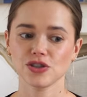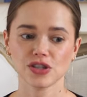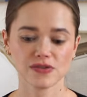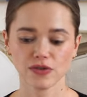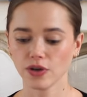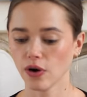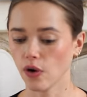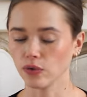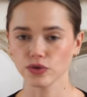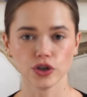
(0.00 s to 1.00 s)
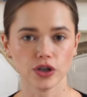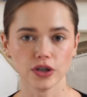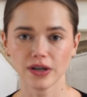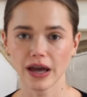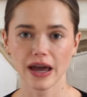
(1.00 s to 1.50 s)
just for your own
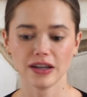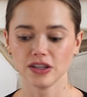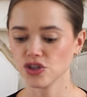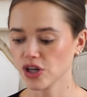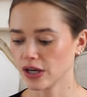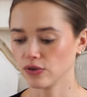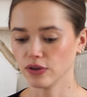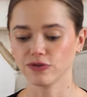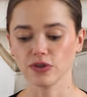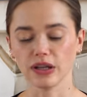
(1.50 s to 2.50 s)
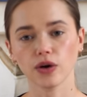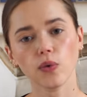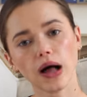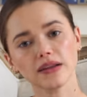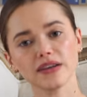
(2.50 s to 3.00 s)
good and in general for like
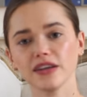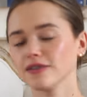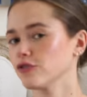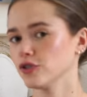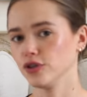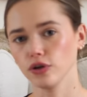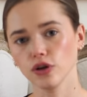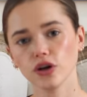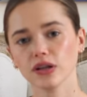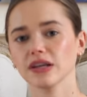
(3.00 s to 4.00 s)
quality and for the look.